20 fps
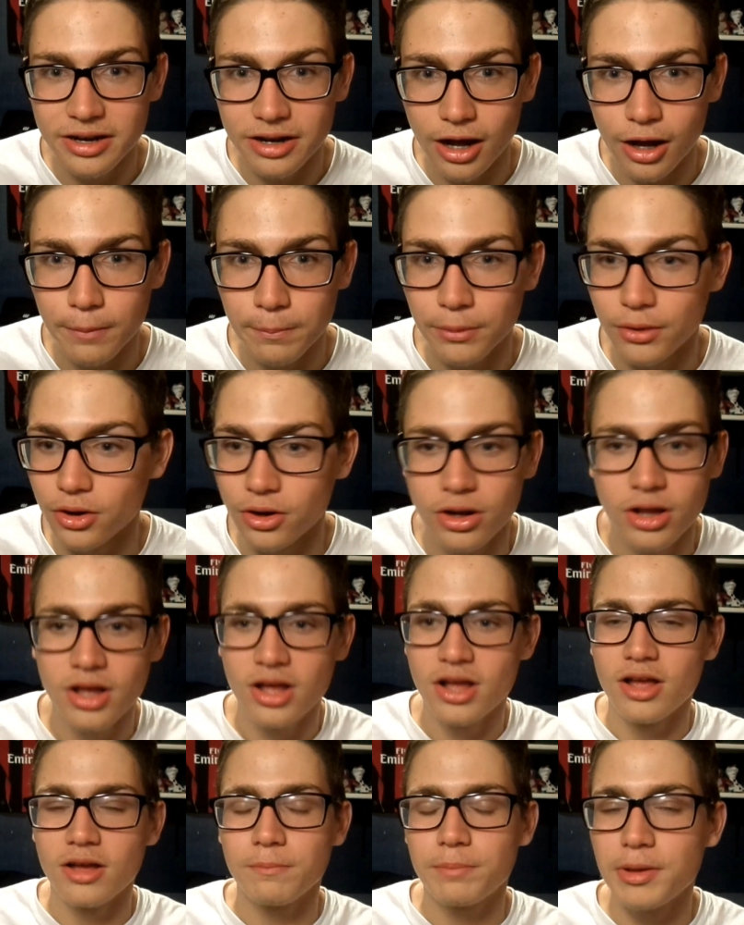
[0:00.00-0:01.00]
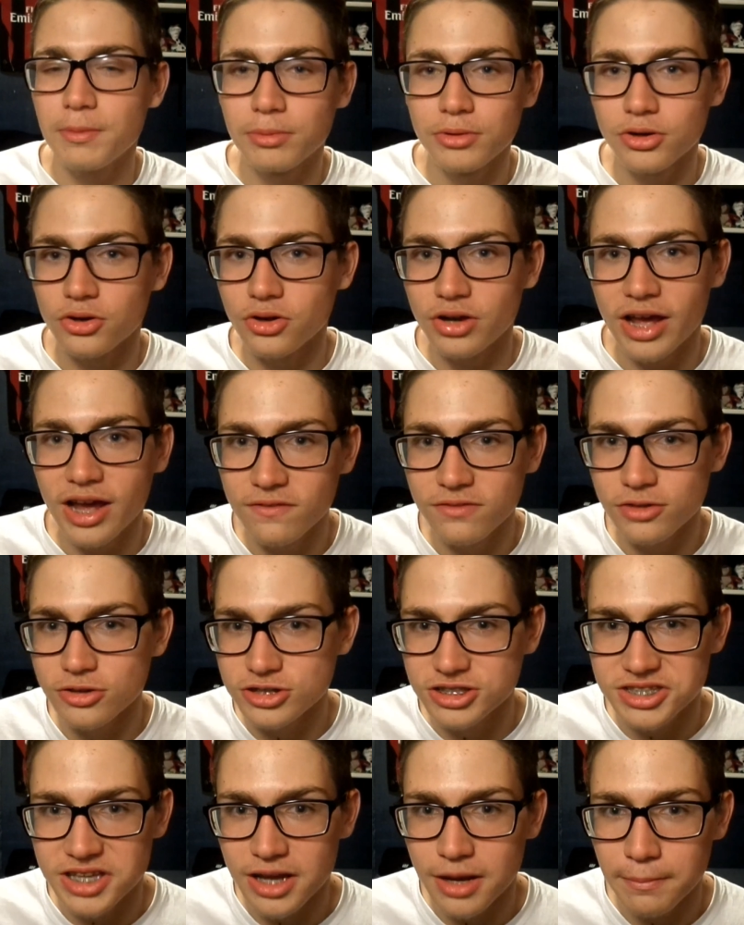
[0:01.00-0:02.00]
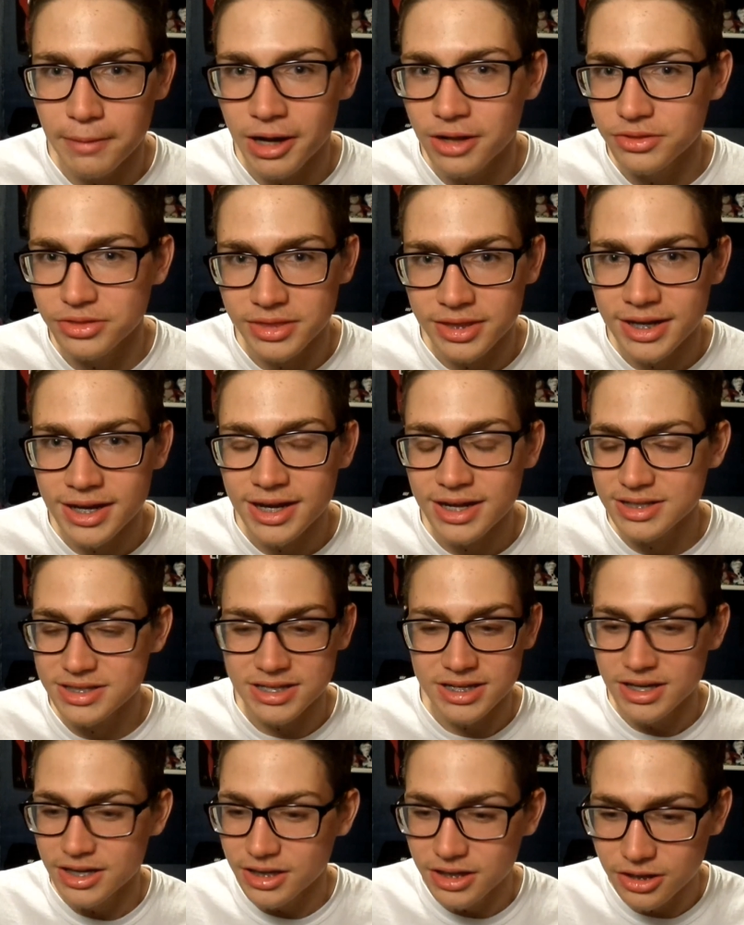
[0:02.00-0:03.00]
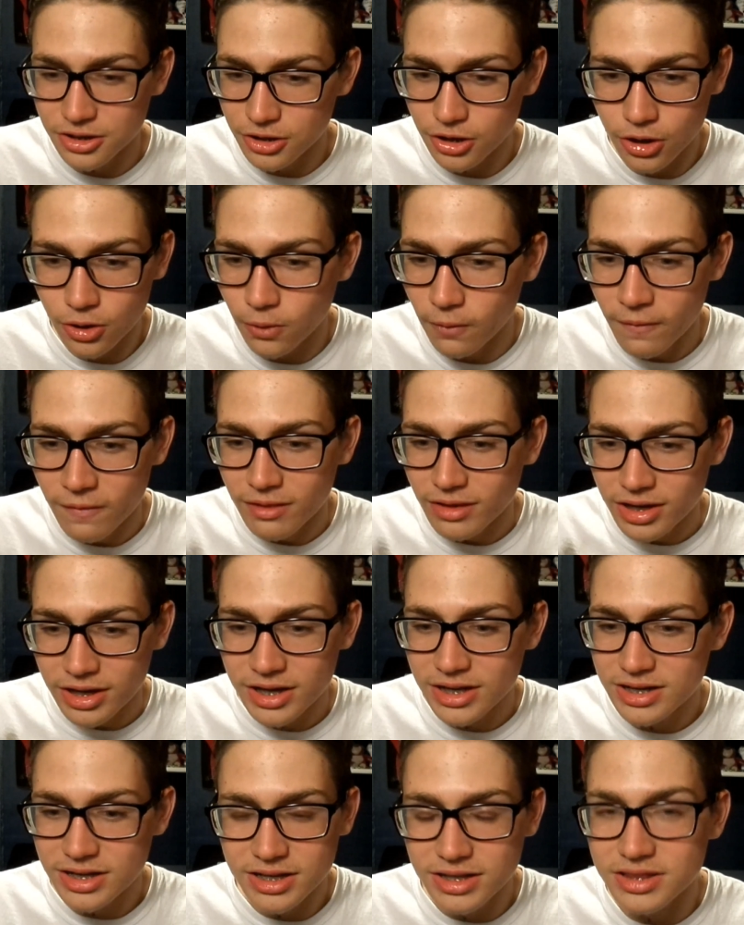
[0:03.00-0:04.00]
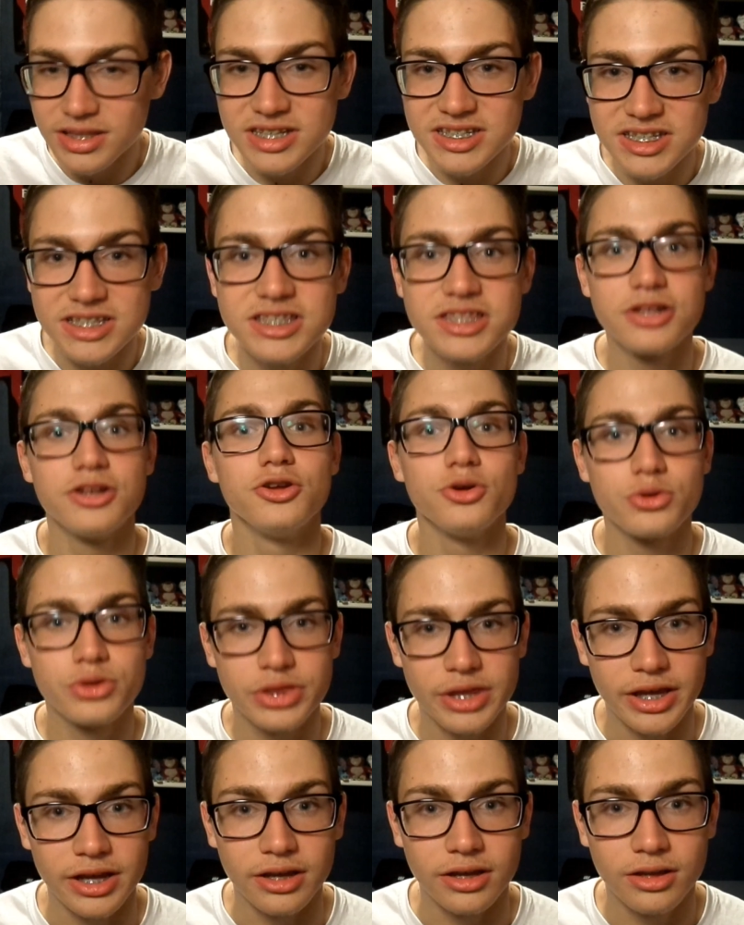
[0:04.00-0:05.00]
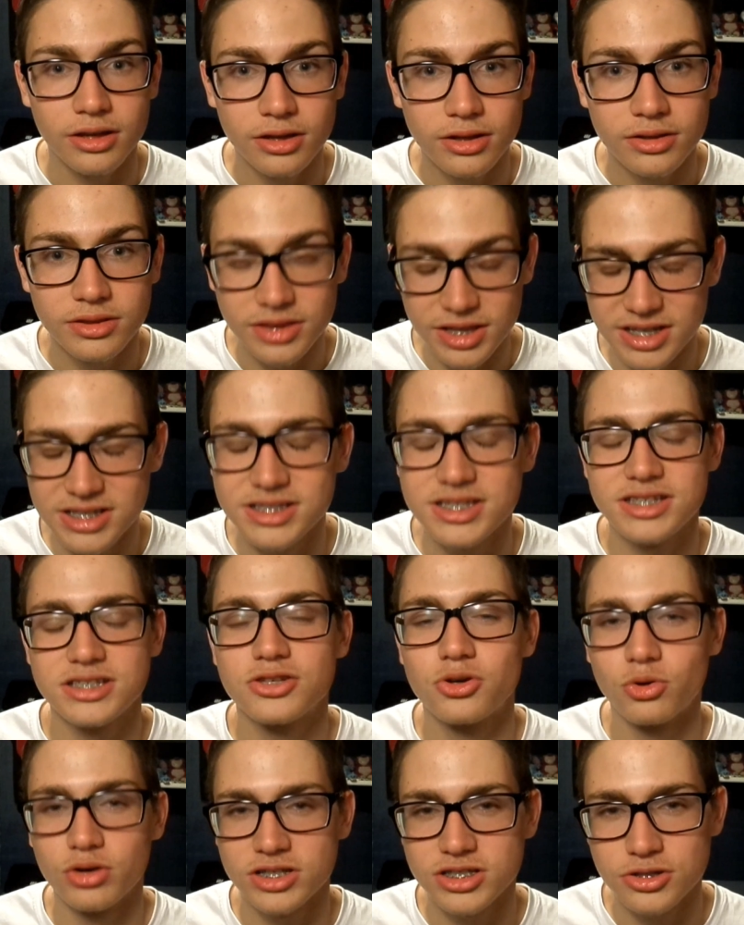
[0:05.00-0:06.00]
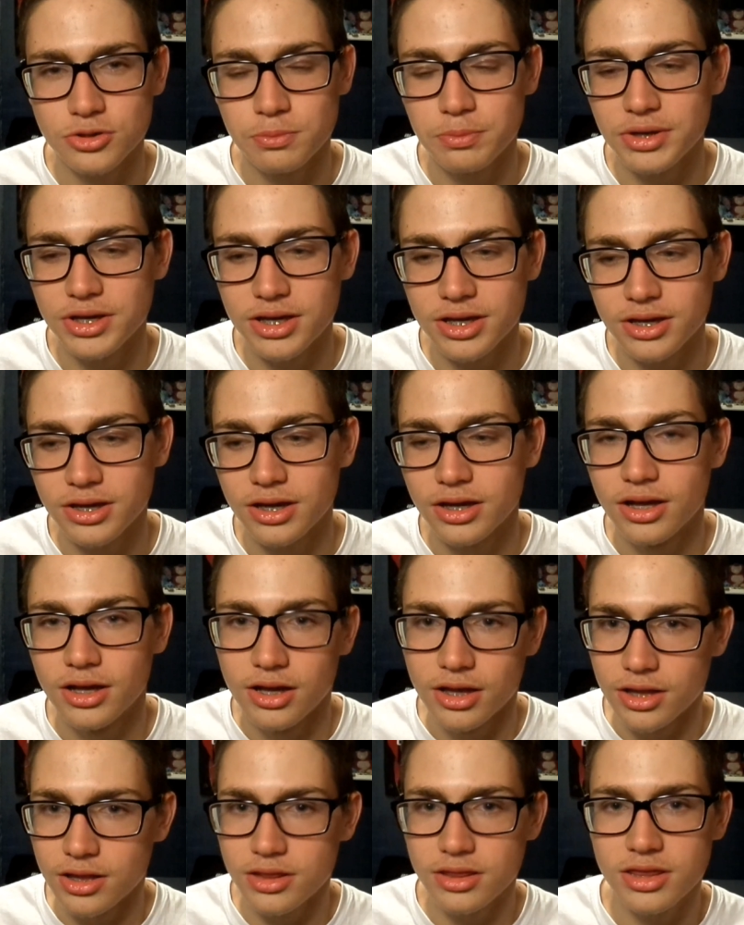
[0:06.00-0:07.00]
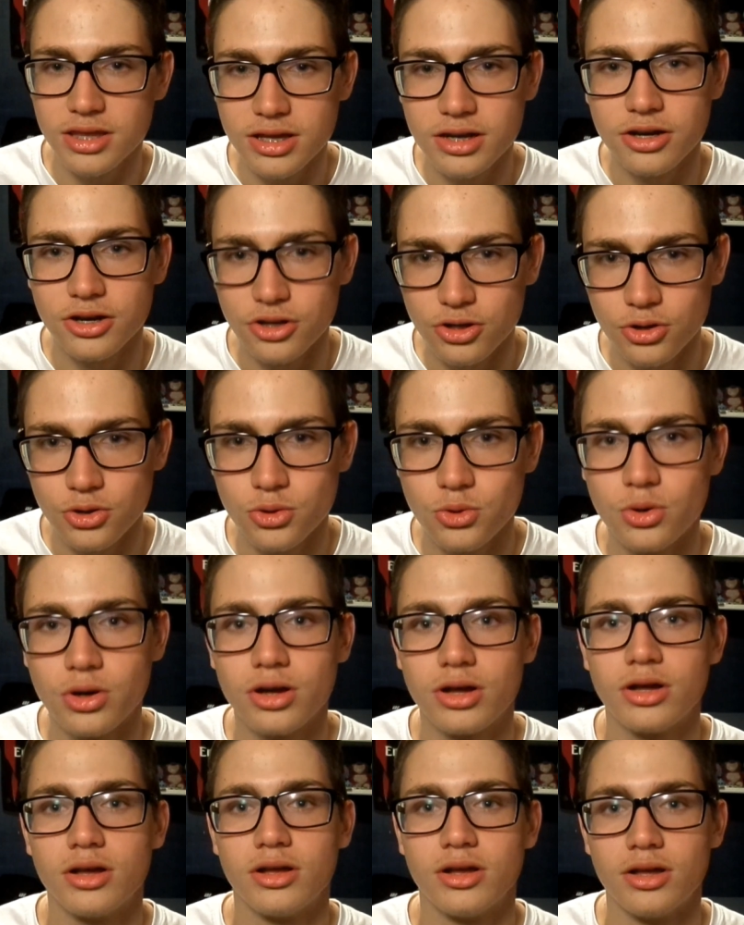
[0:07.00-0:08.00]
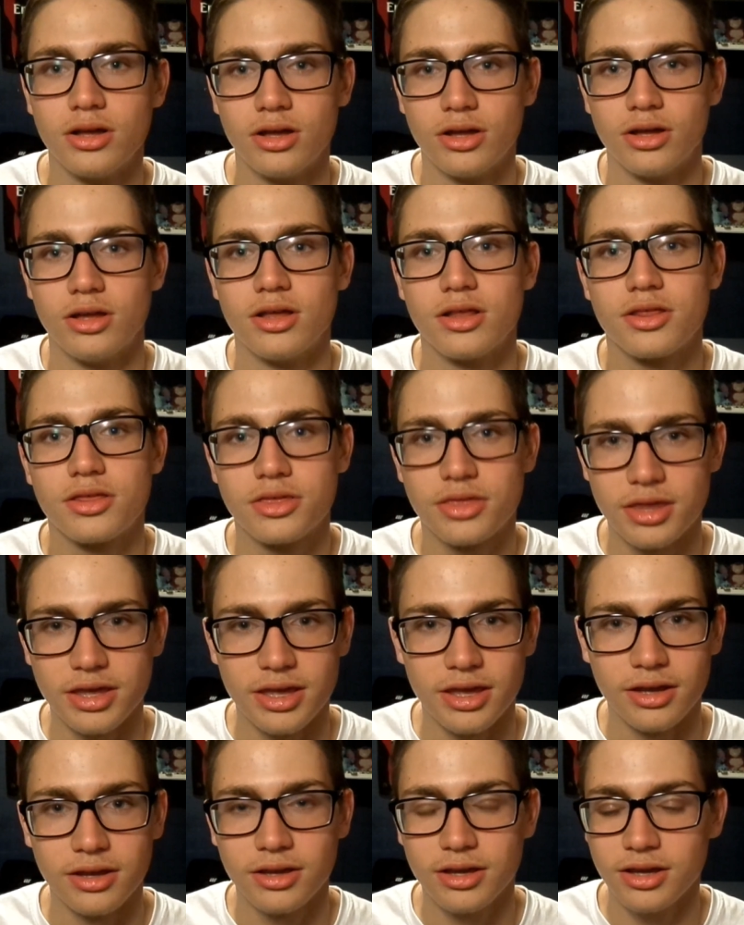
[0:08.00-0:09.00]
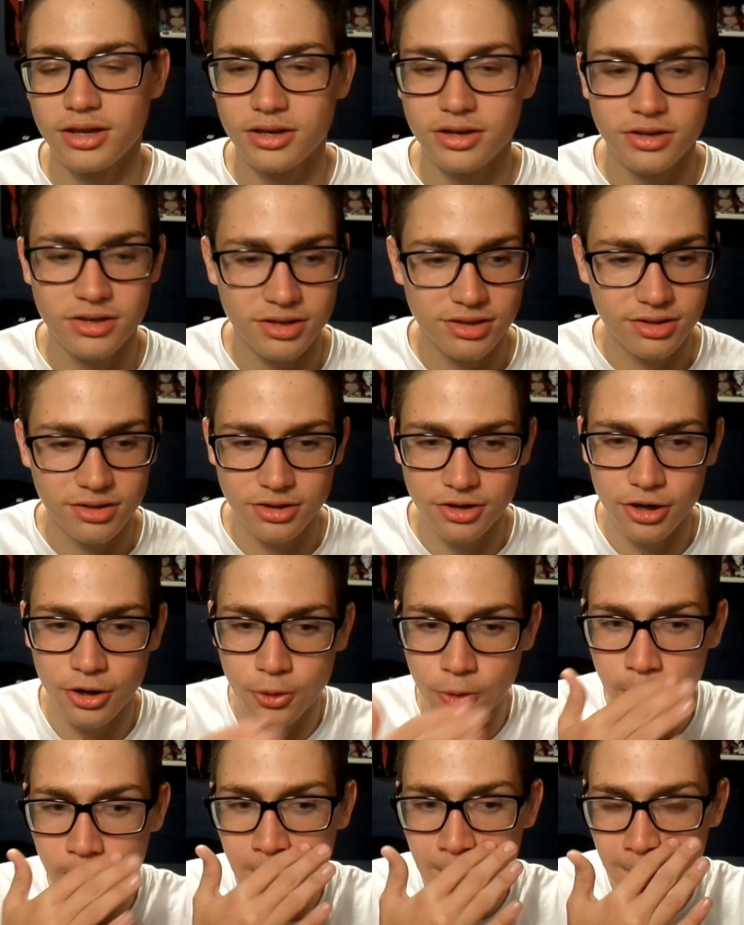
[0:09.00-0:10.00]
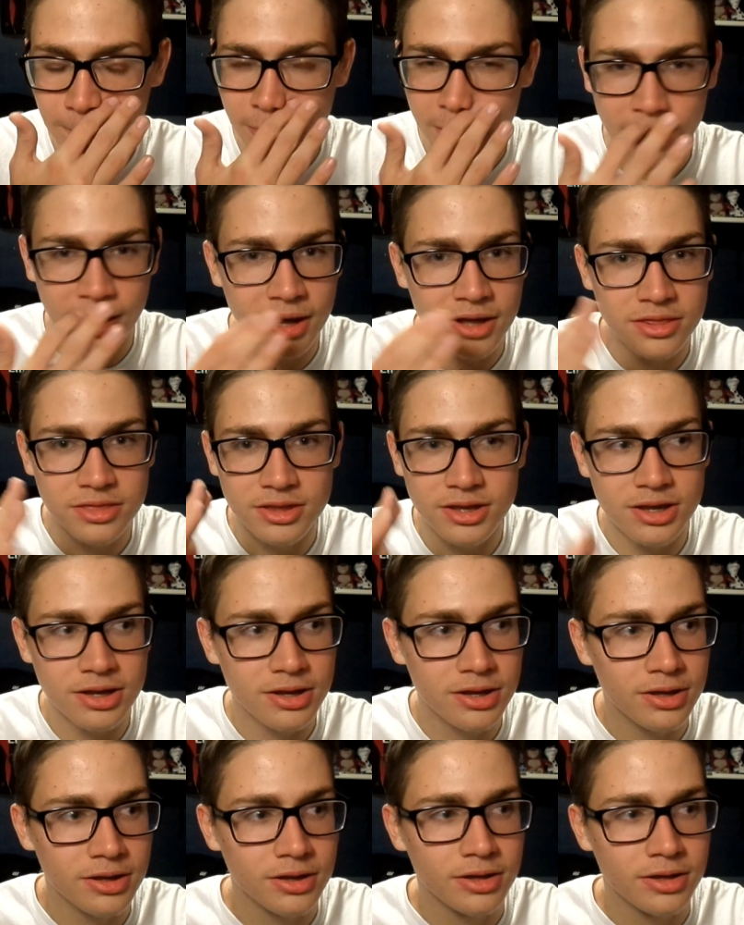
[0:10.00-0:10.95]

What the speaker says: upper. People are gonna have their say about that. You know, this is the new thing. This is going to be the new thing, and you know, I think